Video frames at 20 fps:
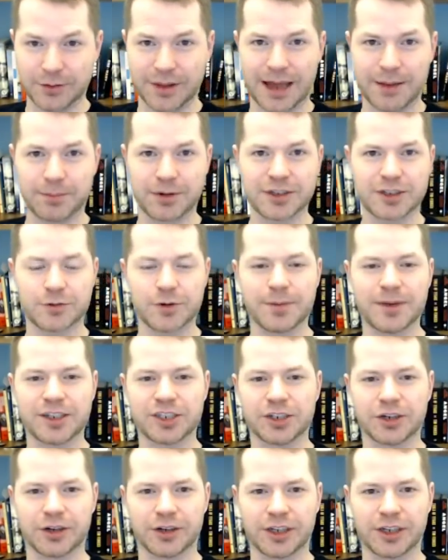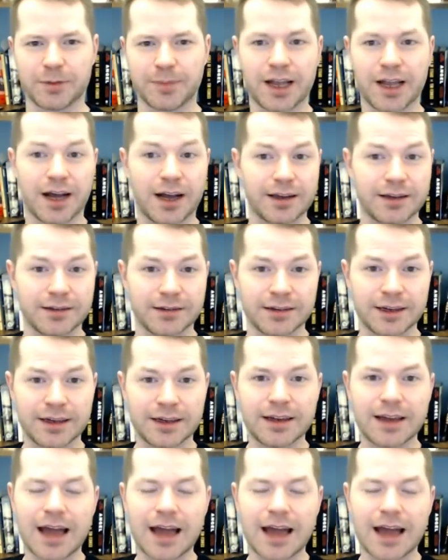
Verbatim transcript: that person we mentioned earlier because